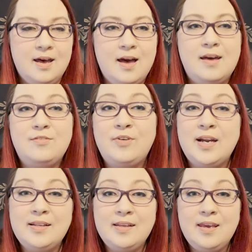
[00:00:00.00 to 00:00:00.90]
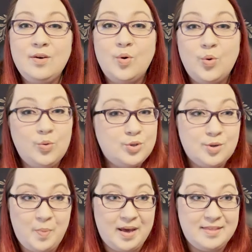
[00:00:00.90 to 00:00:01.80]
And finally, who should
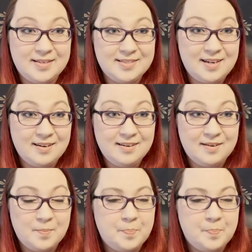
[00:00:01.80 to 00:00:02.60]
buy this deck?